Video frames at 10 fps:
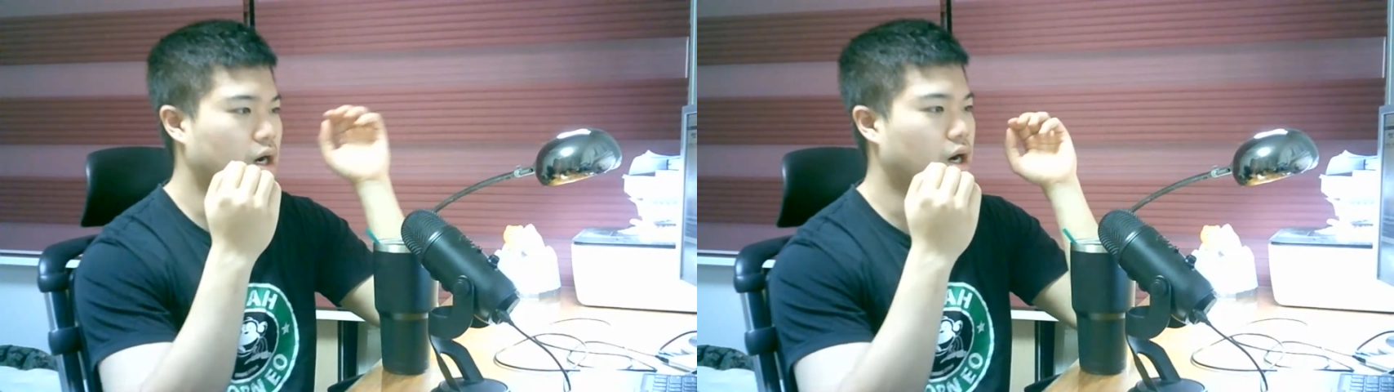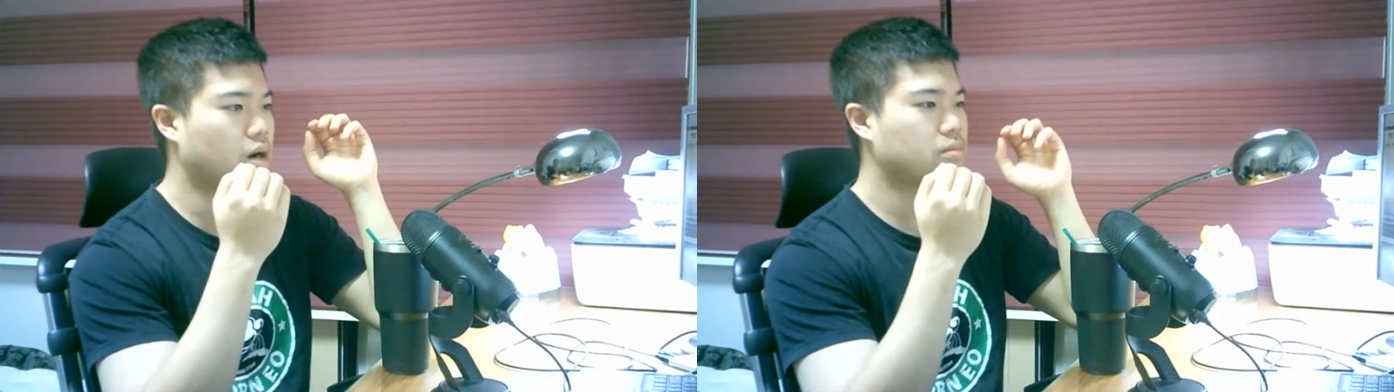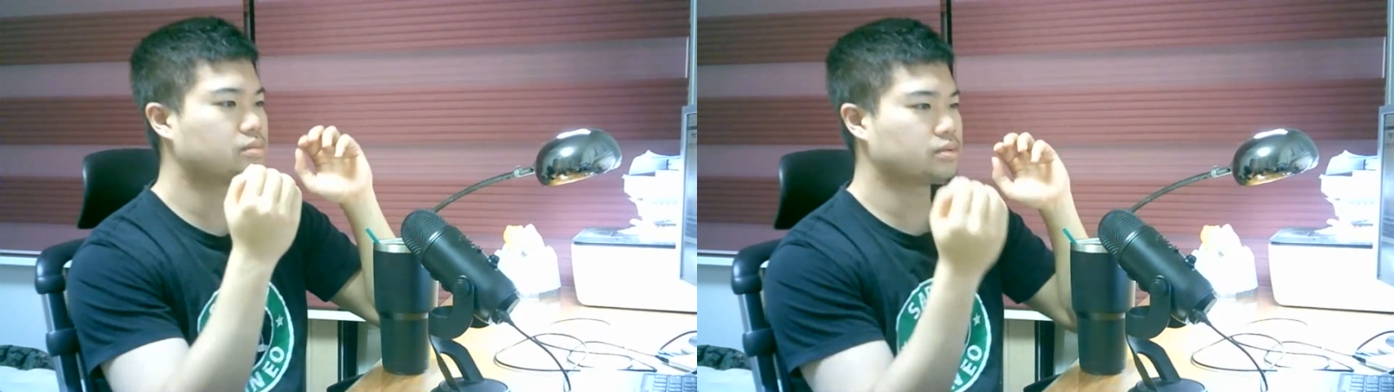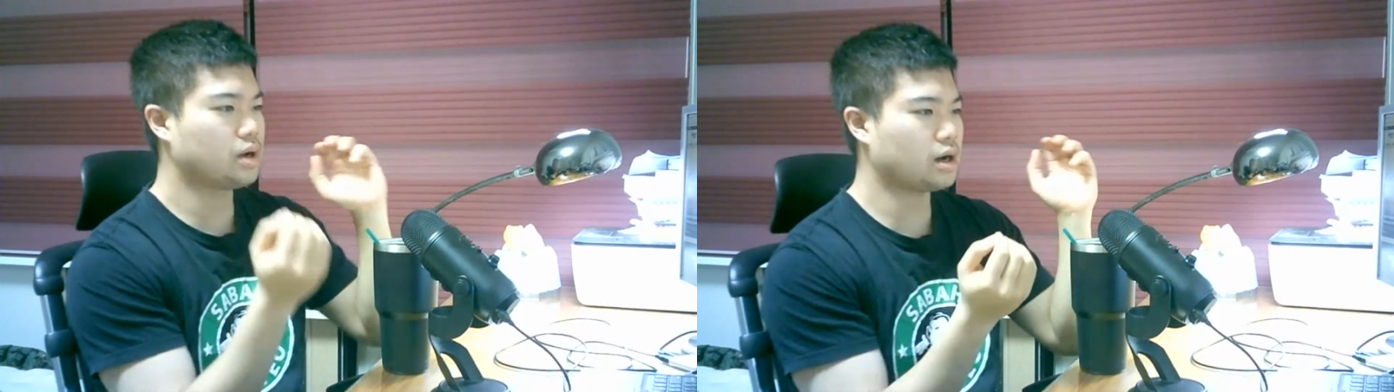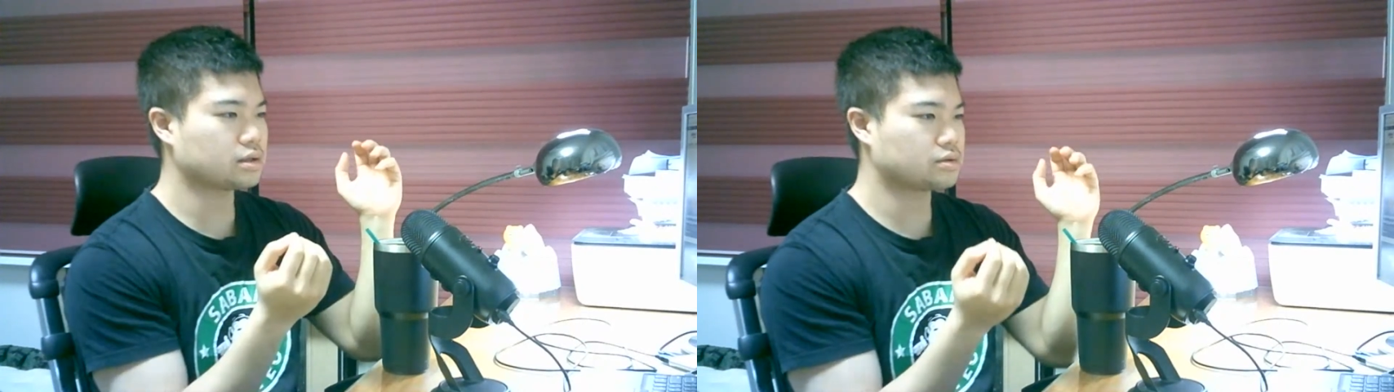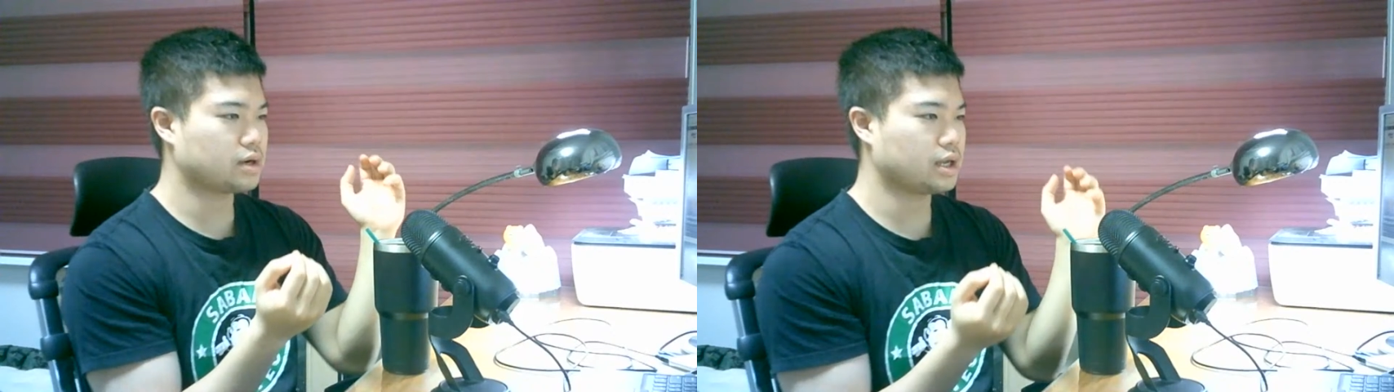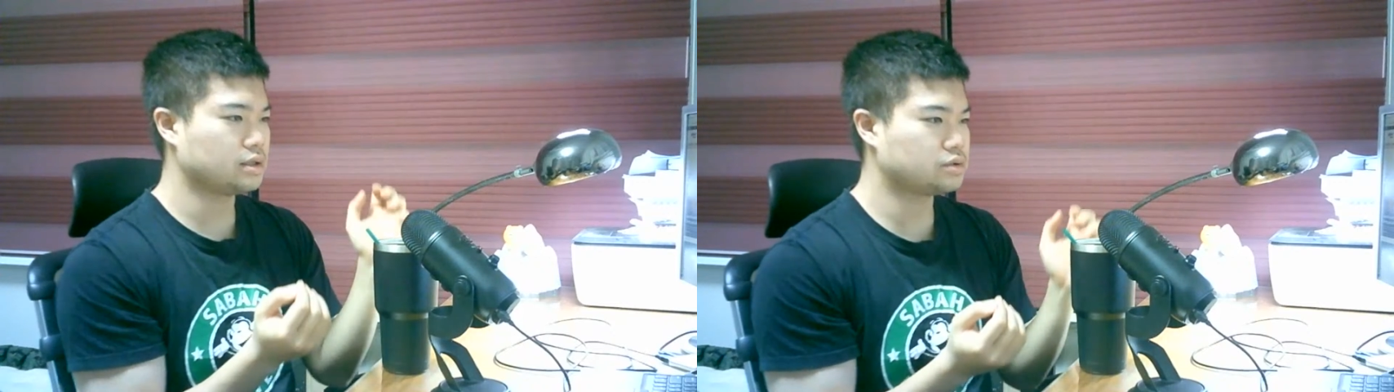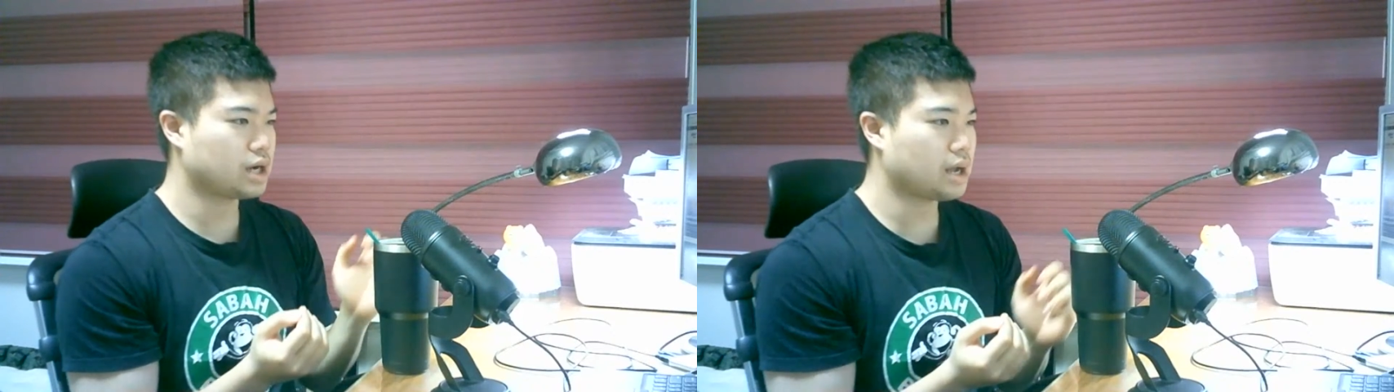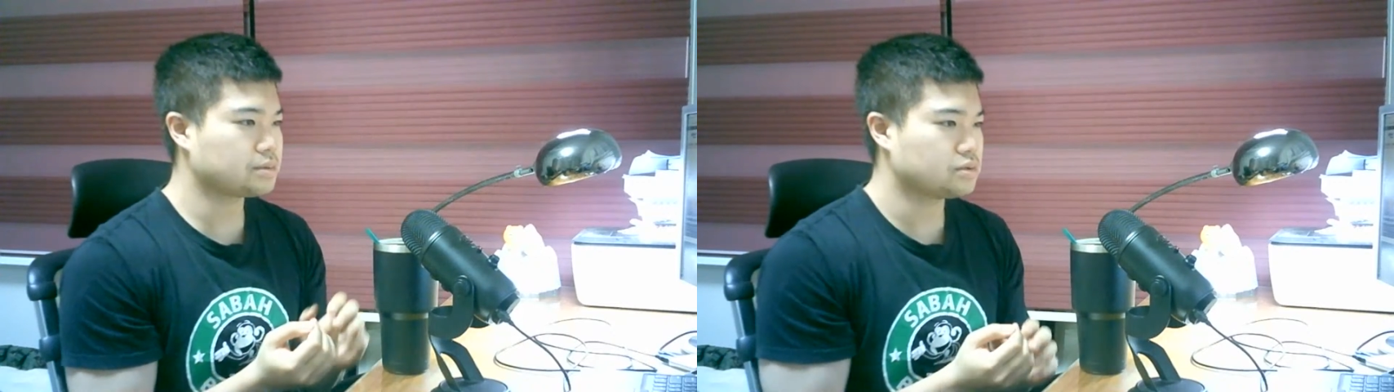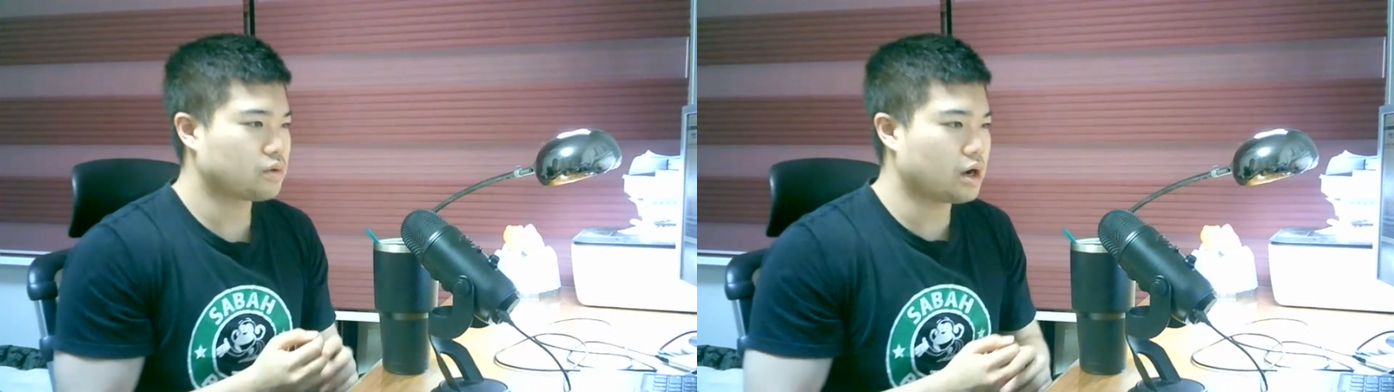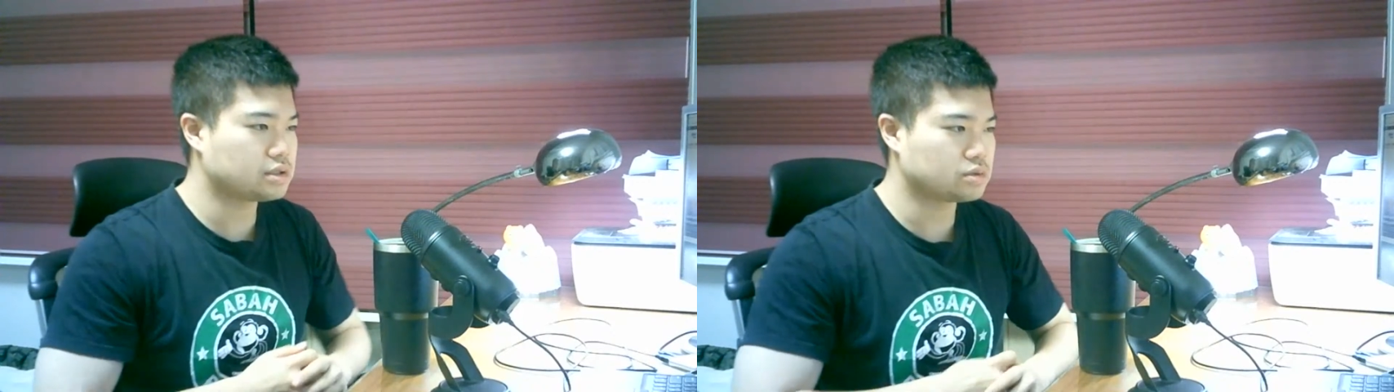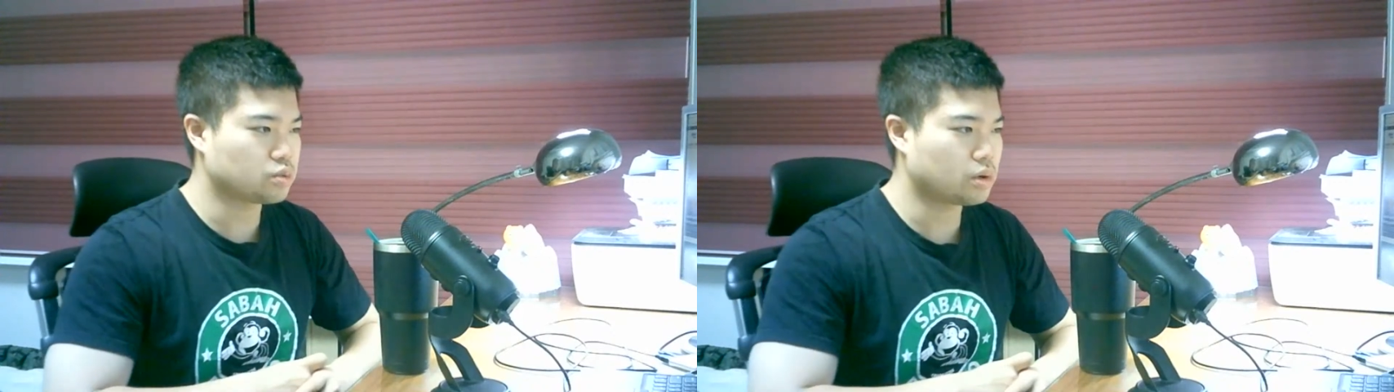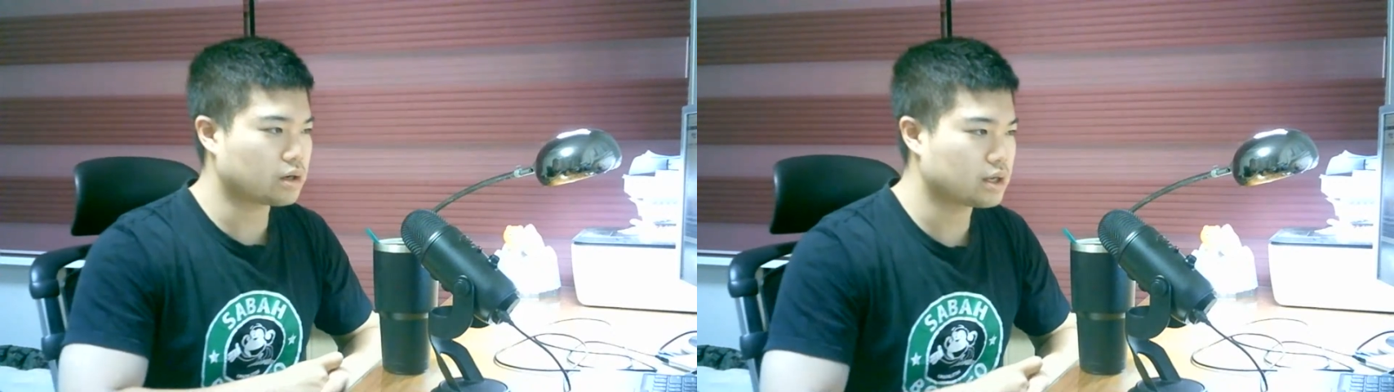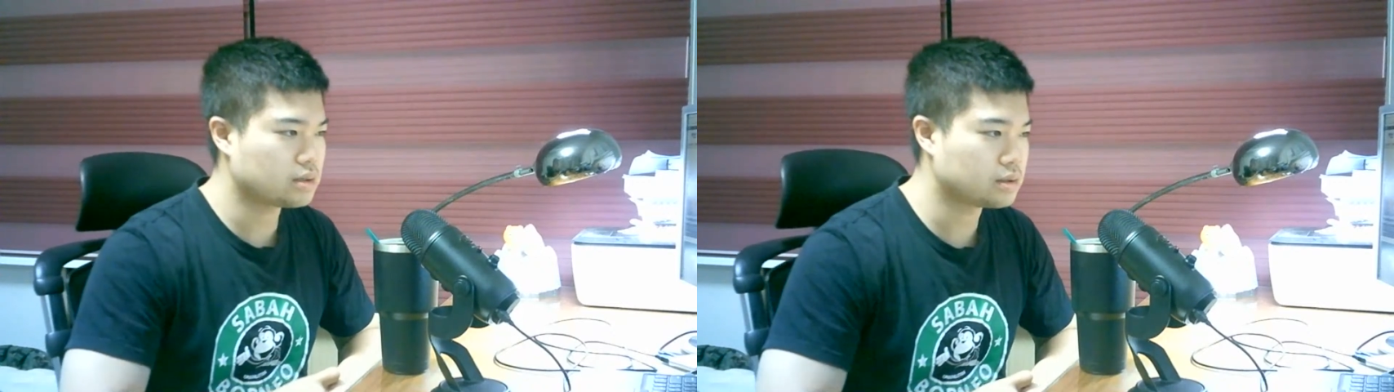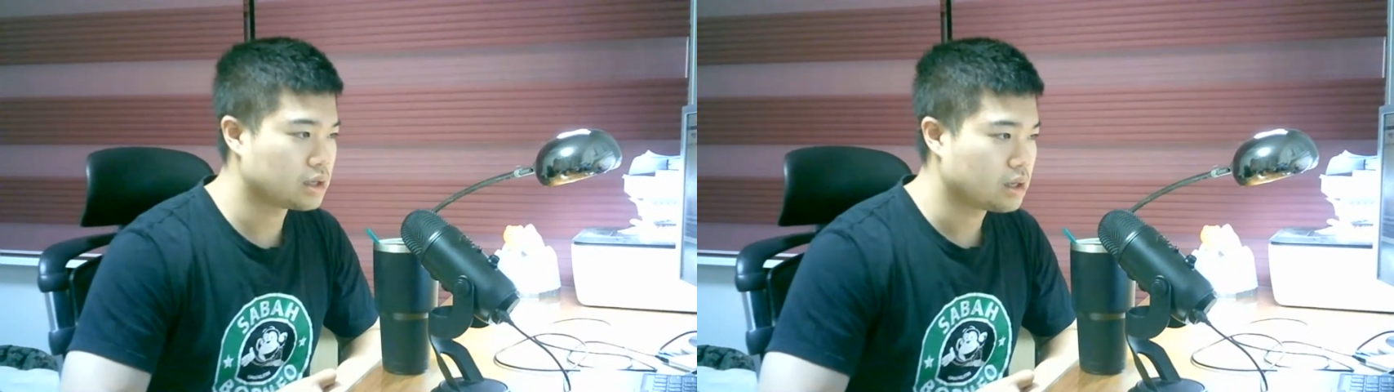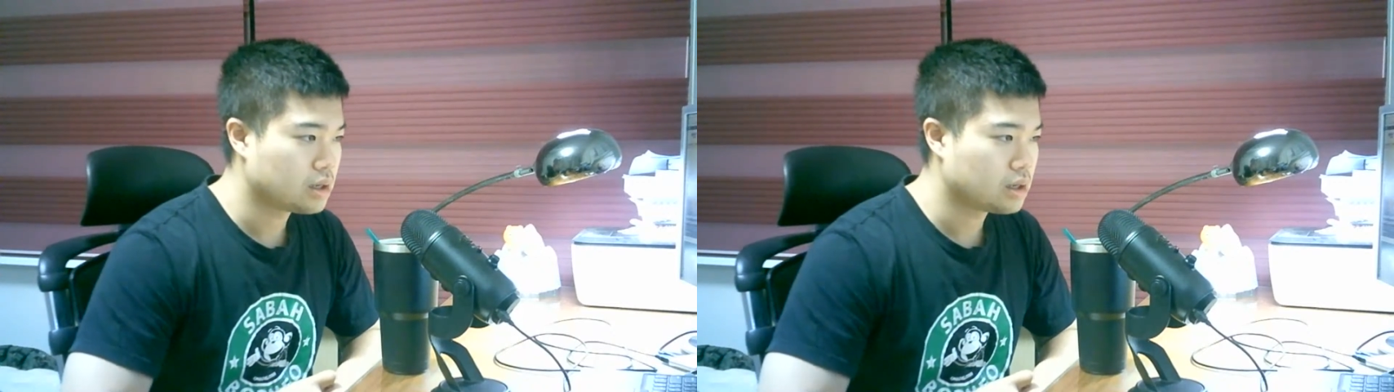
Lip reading: unblock grain trapped in Russia's war and